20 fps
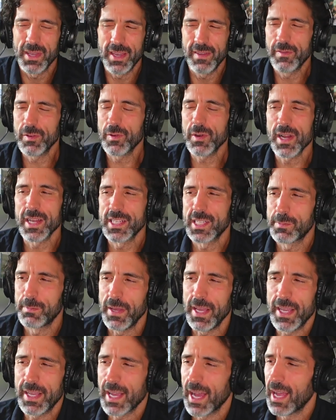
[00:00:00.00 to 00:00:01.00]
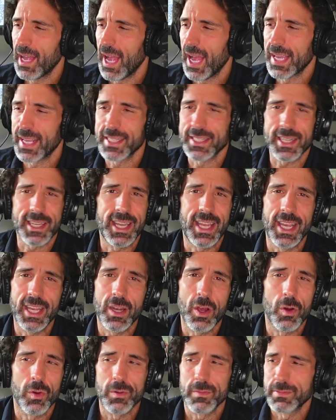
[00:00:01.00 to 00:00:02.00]
Even when I speak, I get to
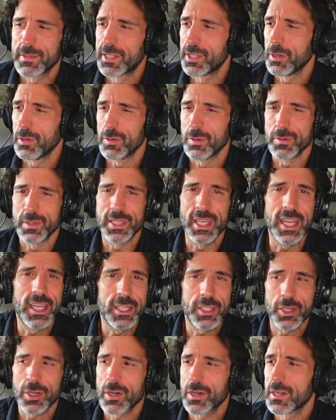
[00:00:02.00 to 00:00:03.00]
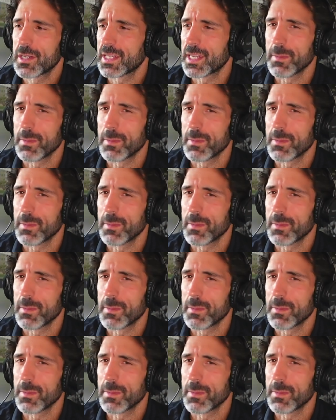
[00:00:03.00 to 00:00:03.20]
keynote to teachers,